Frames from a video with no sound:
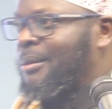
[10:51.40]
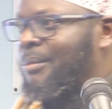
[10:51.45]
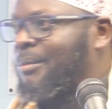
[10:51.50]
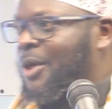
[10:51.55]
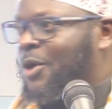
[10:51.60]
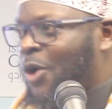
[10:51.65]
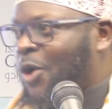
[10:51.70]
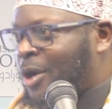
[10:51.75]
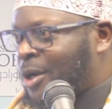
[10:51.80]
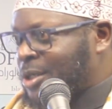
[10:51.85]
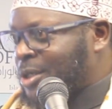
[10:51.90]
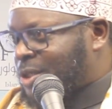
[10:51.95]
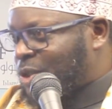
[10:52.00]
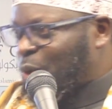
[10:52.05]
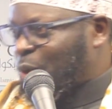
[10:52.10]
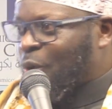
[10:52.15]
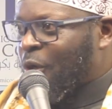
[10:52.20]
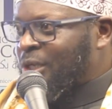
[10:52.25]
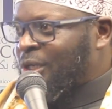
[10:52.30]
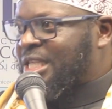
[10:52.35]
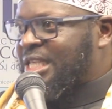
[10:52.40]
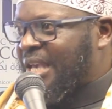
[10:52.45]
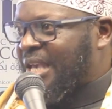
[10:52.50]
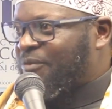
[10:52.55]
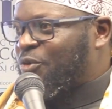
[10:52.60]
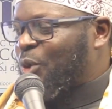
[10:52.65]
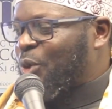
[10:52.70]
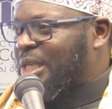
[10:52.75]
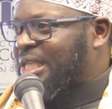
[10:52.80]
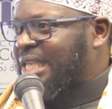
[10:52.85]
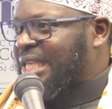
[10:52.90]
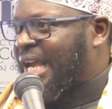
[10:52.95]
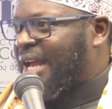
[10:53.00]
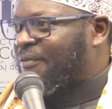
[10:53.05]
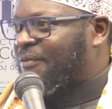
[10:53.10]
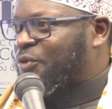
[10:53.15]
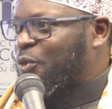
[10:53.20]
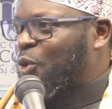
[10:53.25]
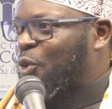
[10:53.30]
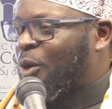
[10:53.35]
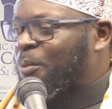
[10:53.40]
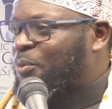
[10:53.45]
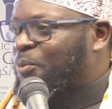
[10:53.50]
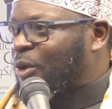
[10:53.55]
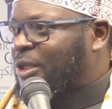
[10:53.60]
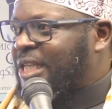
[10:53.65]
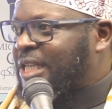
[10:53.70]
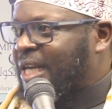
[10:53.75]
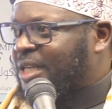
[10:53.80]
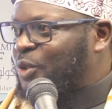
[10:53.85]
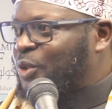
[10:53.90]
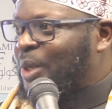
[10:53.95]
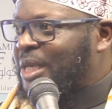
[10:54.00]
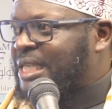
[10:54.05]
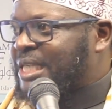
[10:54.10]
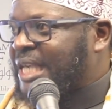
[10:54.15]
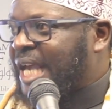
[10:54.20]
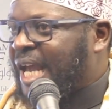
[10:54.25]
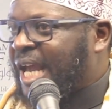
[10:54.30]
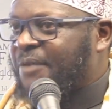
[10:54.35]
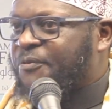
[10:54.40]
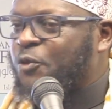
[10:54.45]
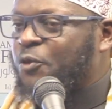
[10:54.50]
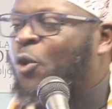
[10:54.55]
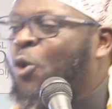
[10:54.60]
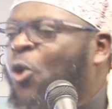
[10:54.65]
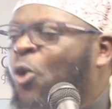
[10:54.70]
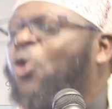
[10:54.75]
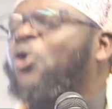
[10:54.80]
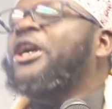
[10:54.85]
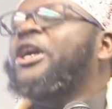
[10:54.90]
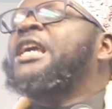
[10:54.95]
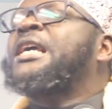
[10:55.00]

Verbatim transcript: Because you don't save yourself, you don't protect yourself. Who